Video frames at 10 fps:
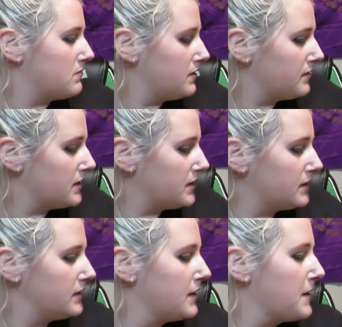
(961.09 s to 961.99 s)
the
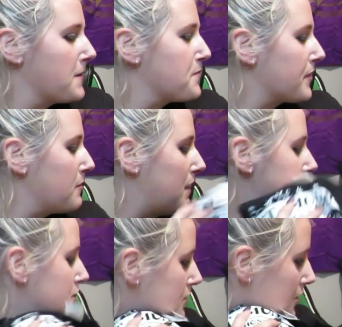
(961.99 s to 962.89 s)
mirror, my
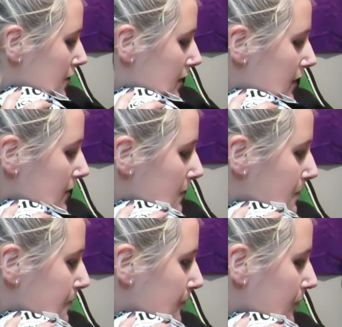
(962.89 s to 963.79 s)
shirt
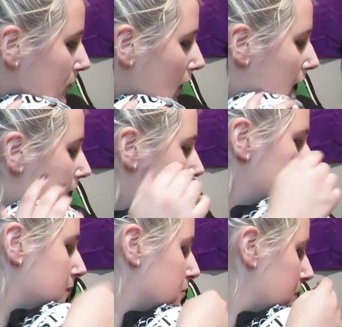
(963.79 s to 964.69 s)
and
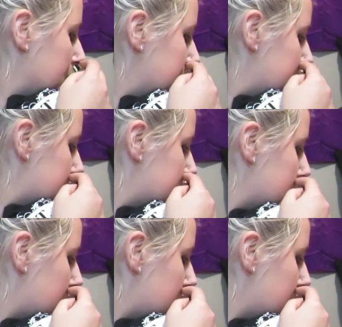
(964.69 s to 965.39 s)
the print